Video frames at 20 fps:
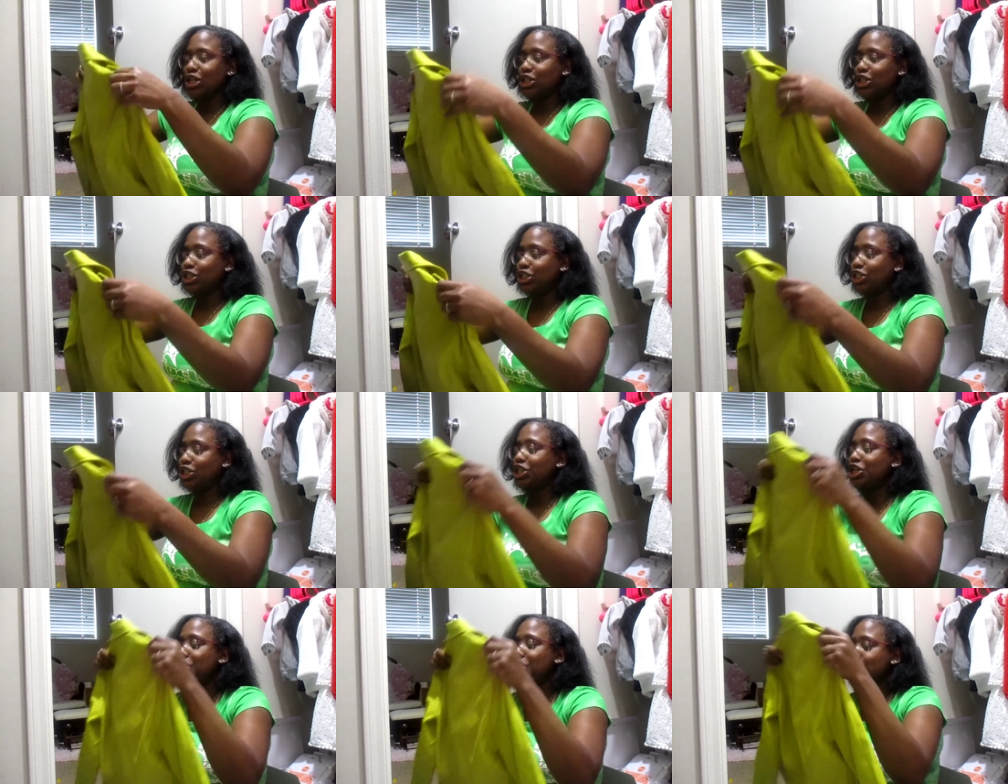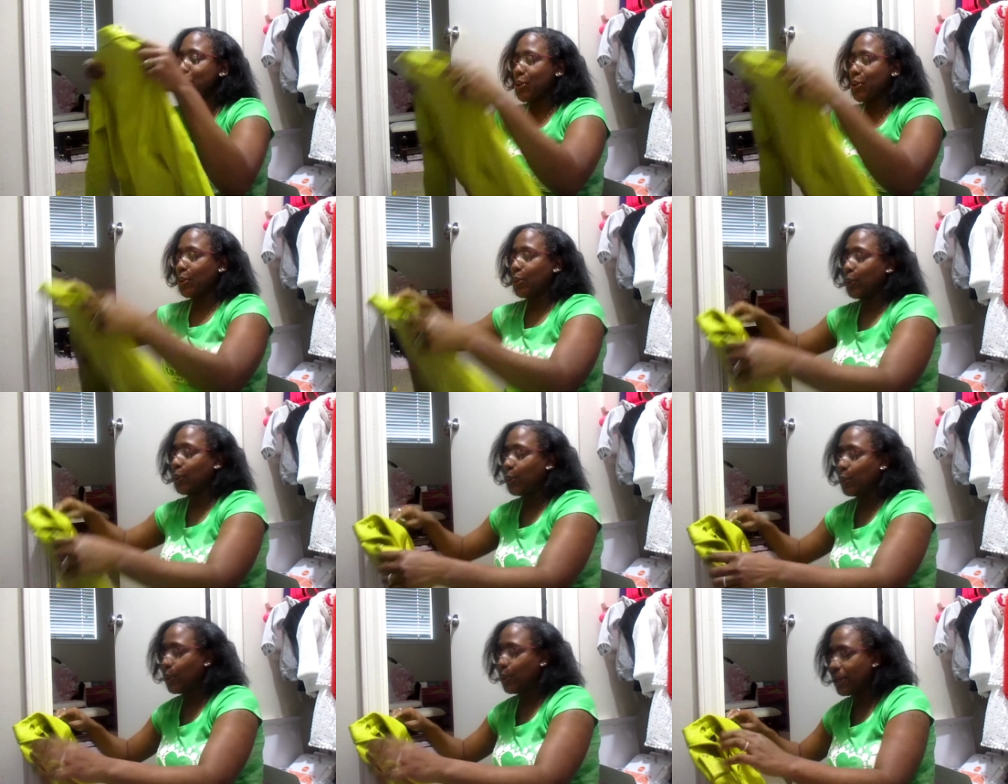she
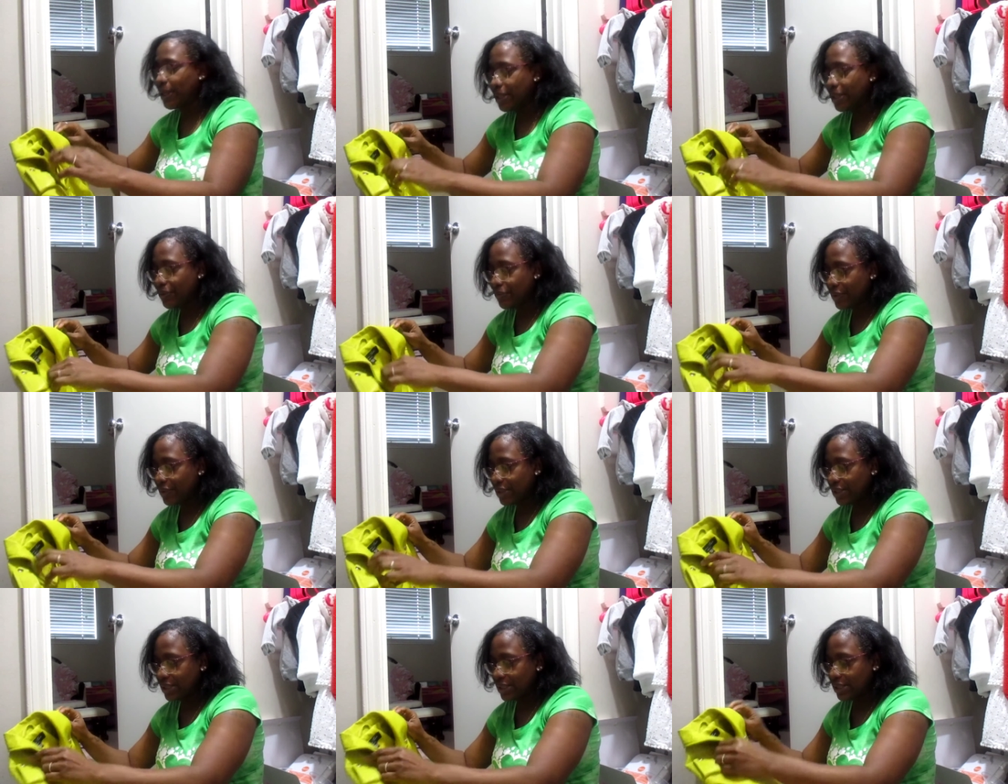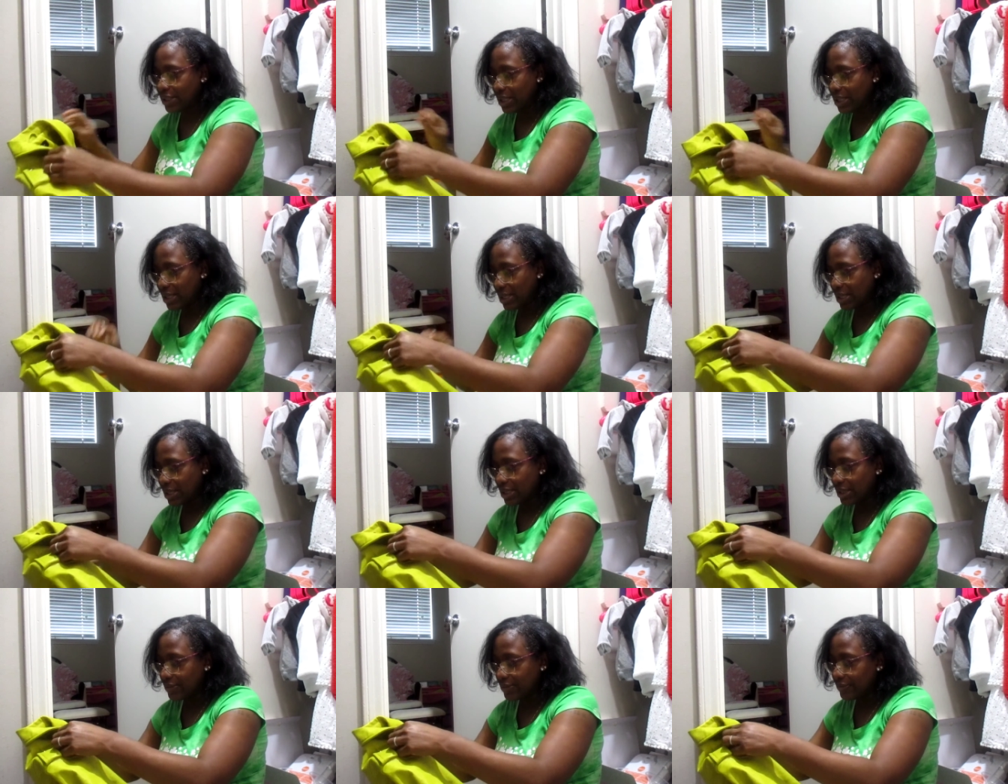really, really
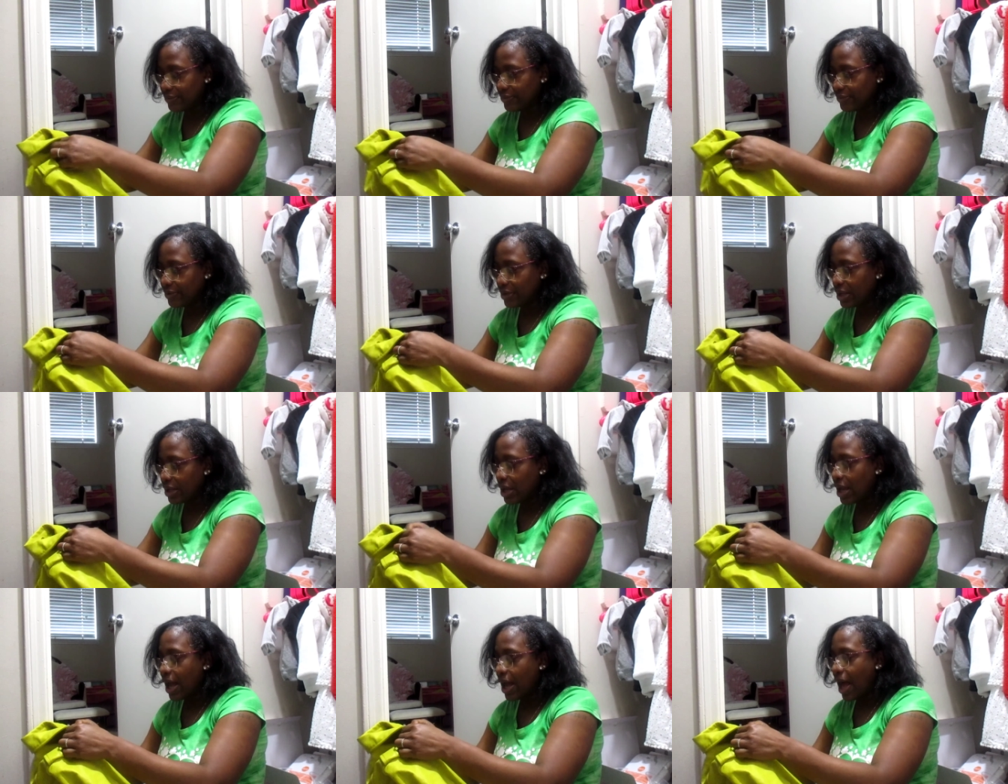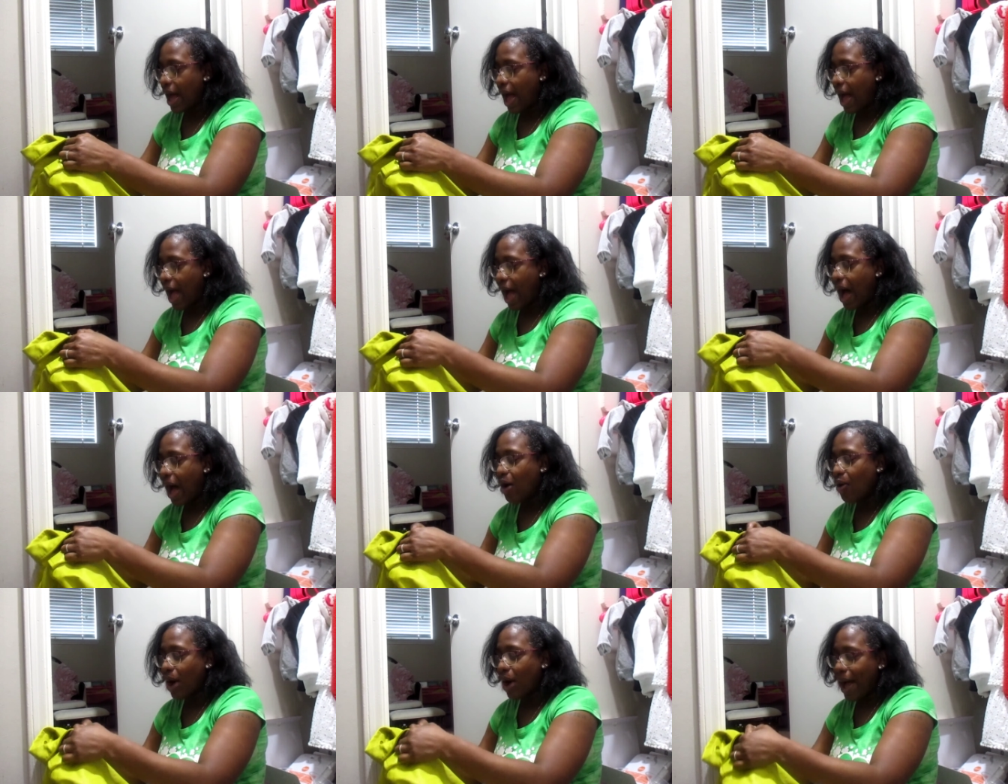loved
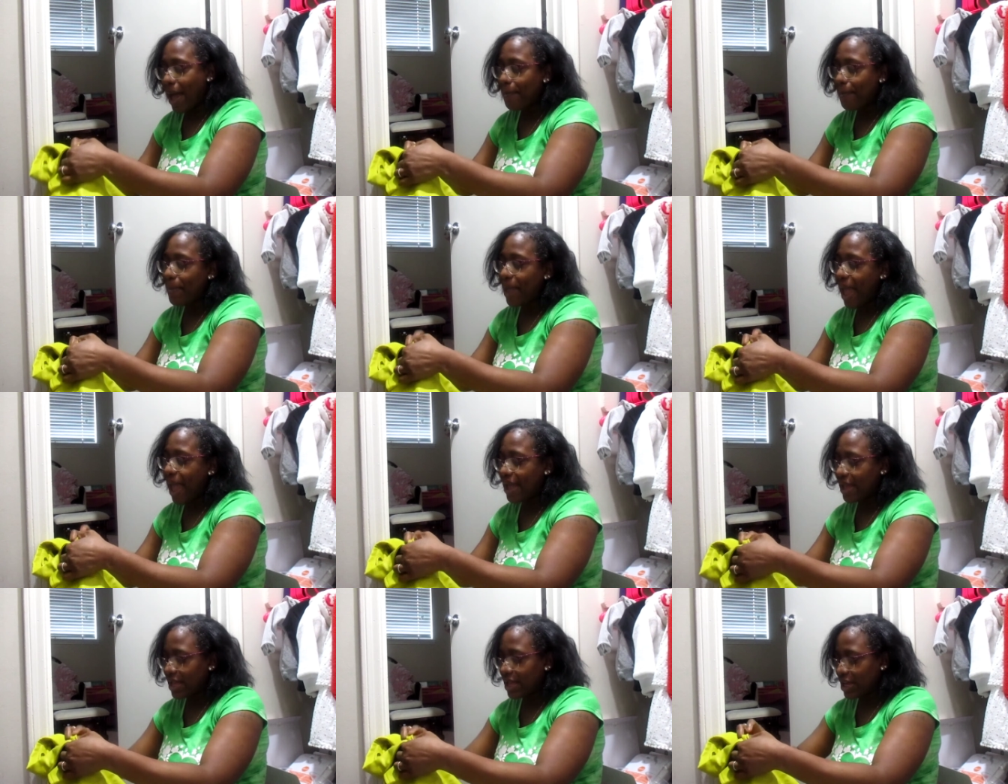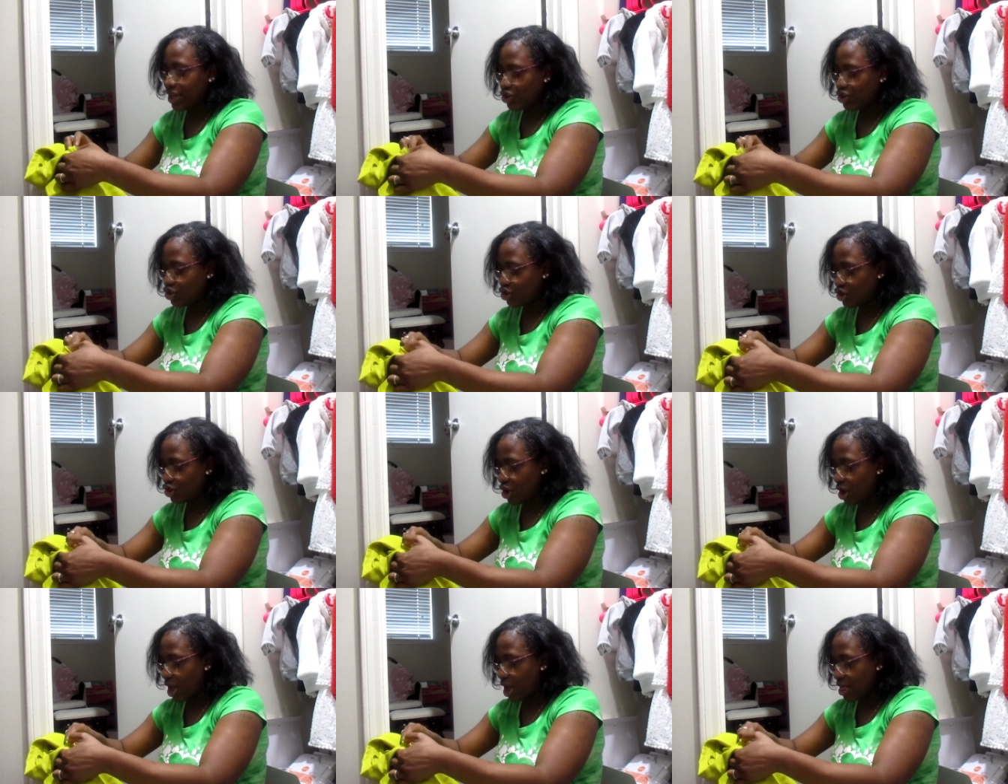how I
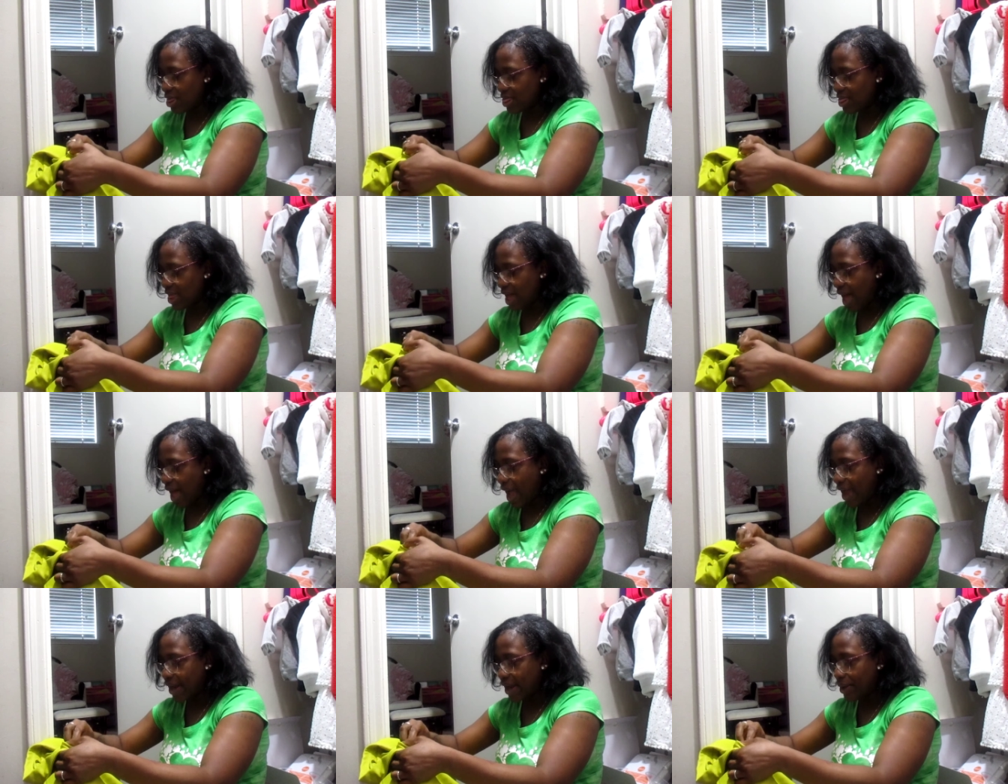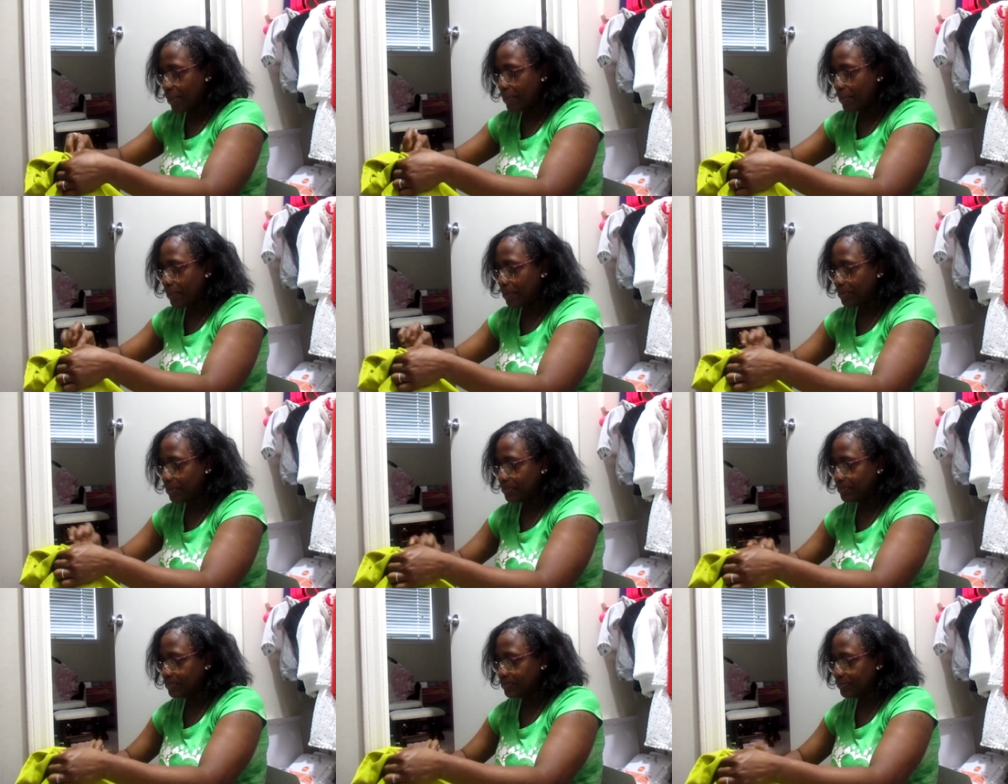package the item.
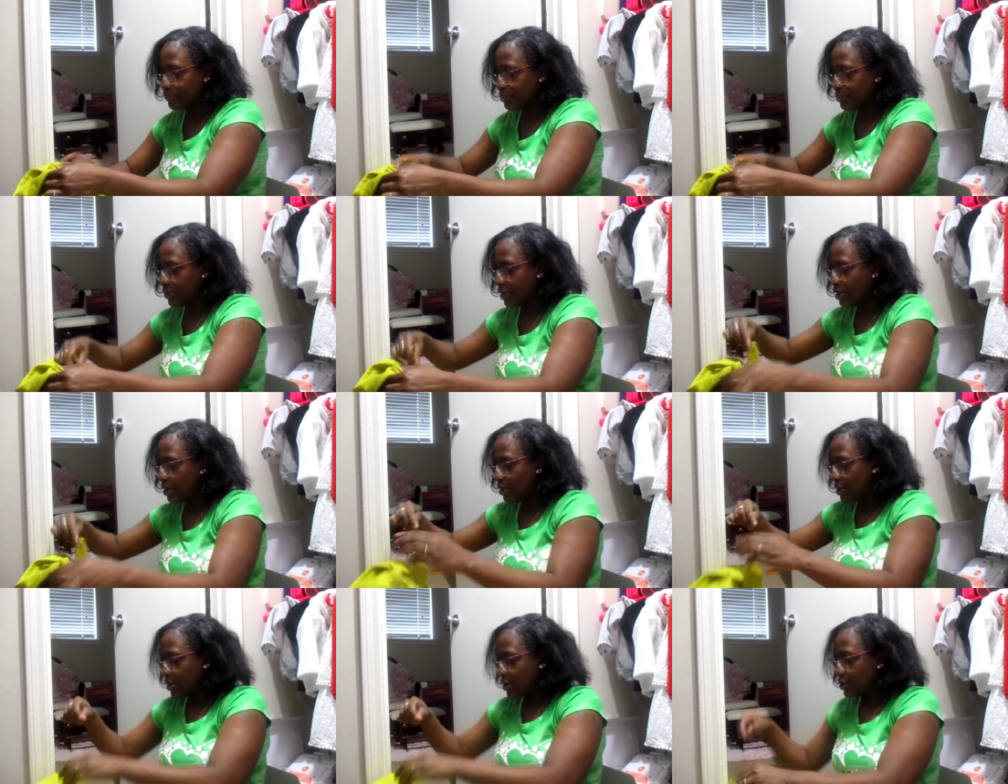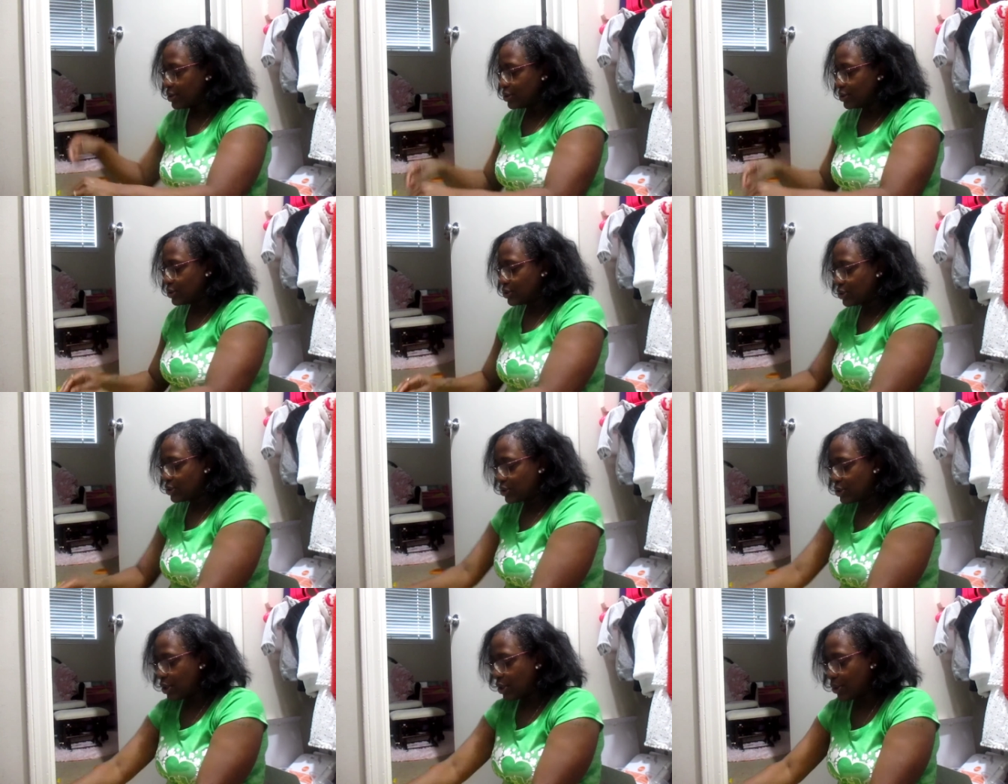
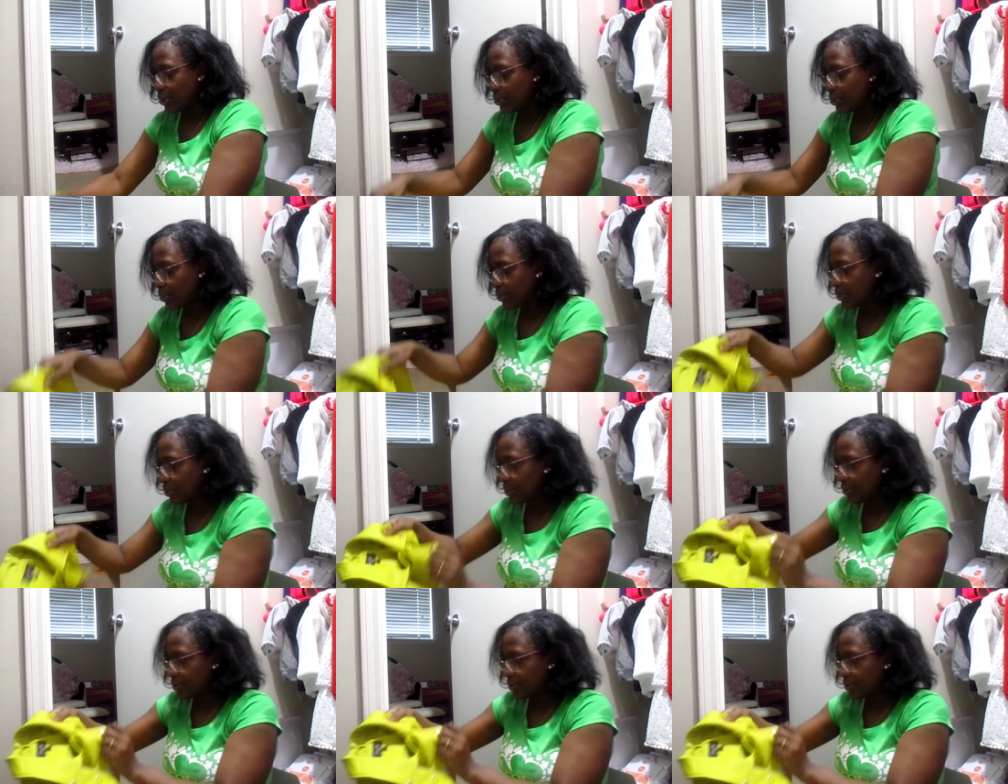So